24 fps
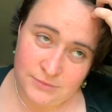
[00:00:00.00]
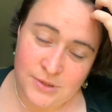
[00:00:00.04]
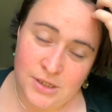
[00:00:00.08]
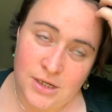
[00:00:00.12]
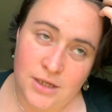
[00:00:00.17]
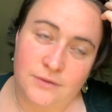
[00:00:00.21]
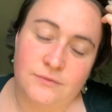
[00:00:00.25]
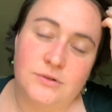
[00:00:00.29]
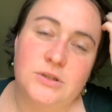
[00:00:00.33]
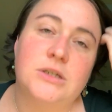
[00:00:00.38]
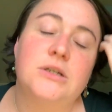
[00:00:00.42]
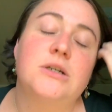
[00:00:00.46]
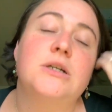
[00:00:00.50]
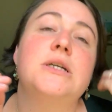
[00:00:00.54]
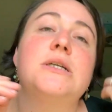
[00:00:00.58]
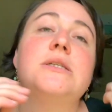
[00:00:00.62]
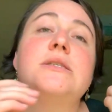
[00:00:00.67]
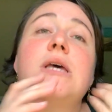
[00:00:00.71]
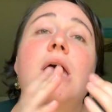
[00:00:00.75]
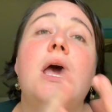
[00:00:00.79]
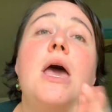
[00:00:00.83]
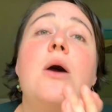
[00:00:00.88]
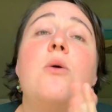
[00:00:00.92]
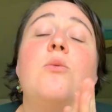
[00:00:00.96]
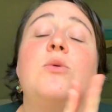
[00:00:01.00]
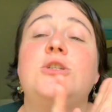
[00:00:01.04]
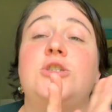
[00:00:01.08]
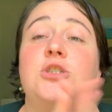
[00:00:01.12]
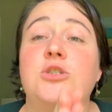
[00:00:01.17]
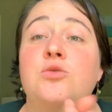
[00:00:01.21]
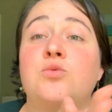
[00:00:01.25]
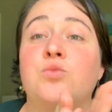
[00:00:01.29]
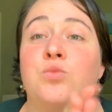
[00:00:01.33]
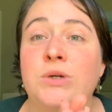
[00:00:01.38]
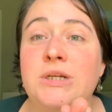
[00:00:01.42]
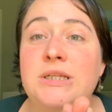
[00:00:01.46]
kind of hilarious, which
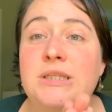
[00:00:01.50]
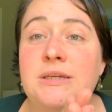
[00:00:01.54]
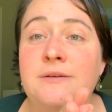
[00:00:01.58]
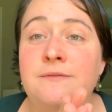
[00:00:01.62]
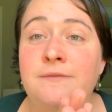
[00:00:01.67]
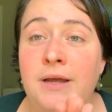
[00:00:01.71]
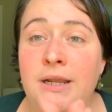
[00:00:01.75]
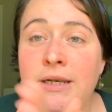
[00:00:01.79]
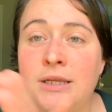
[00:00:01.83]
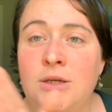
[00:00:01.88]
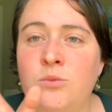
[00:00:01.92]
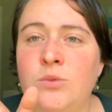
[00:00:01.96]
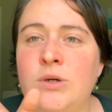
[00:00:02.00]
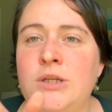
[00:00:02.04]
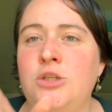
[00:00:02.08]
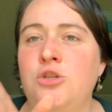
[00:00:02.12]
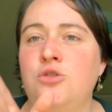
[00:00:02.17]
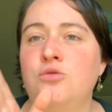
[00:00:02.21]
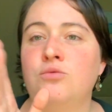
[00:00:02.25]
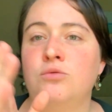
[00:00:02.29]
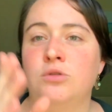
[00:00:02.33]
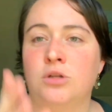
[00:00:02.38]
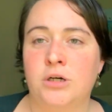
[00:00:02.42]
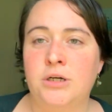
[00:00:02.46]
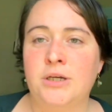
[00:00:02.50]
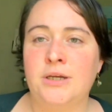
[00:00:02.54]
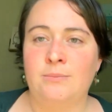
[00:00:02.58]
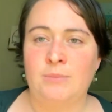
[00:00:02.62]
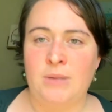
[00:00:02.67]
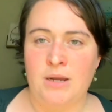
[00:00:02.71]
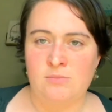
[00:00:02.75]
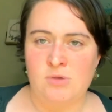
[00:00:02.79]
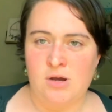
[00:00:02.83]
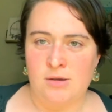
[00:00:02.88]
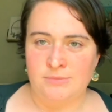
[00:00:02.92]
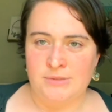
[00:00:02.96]
is really funny when you look at
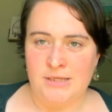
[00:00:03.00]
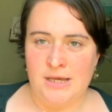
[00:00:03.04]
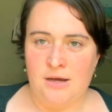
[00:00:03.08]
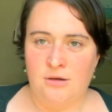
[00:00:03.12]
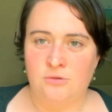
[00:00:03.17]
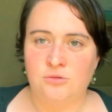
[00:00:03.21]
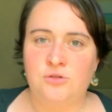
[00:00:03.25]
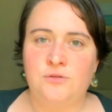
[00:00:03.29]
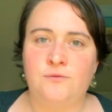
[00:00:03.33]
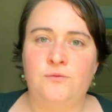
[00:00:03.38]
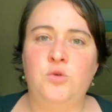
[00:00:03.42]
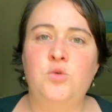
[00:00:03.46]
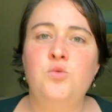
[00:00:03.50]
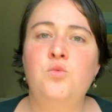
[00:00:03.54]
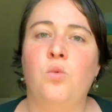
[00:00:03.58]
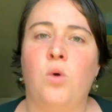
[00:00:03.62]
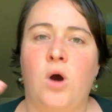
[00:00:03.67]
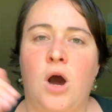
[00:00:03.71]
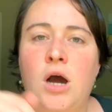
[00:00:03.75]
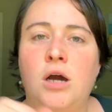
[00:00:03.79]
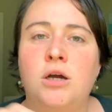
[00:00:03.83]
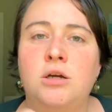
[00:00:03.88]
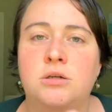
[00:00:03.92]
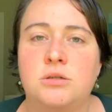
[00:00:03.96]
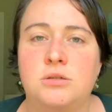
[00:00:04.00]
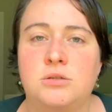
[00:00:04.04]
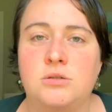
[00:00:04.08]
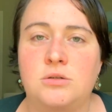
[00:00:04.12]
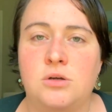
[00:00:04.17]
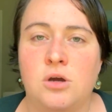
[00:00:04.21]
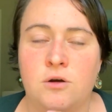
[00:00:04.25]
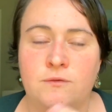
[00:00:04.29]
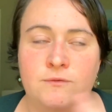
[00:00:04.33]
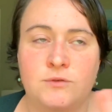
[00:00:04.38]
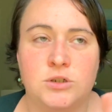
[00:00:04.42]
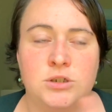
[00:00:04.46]
my mom's house. If you walk
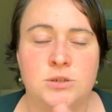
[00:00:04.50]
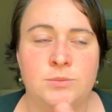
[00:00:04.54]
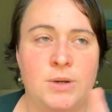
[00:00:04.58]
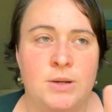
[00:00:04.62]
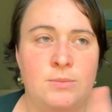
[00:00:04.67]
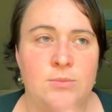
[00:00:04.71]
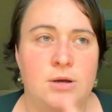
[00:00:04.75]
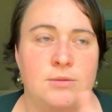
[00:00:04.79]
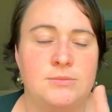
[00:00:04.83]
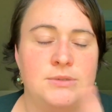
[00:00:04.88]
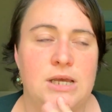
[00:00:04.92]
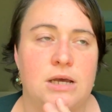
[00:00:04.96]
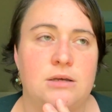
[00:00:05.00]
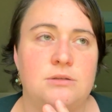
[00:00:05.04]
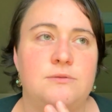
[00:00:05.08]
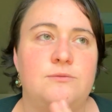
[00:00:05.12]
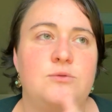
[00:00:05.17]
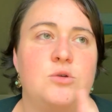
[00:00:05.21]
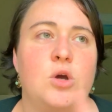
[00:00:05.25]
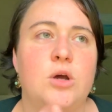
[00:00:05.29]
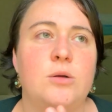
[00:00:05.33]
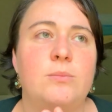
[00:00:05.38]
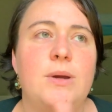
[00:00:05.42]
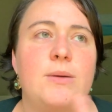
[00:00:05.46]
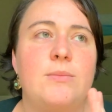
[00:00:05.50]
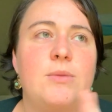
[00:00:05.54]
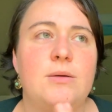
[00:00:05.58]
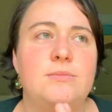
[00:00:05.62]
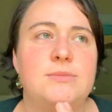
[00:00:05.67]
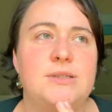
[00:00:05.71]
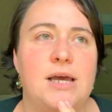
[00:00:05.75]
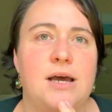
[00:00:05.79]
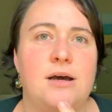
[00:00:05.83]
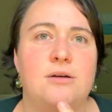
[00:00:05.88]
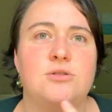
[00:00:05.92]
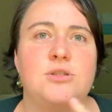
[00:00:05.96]
over to my mom's house, if you go to my
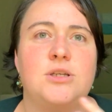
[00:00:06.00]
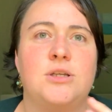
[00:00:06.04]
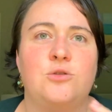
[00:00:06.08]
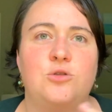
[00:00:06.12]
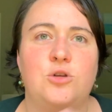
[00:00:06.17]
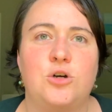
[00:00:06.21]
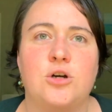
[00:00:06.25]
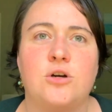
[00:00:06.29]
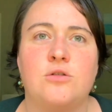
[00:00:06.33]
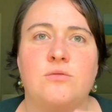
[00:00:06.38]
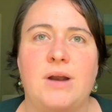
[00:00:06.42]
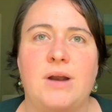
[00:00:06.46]
mom's house and look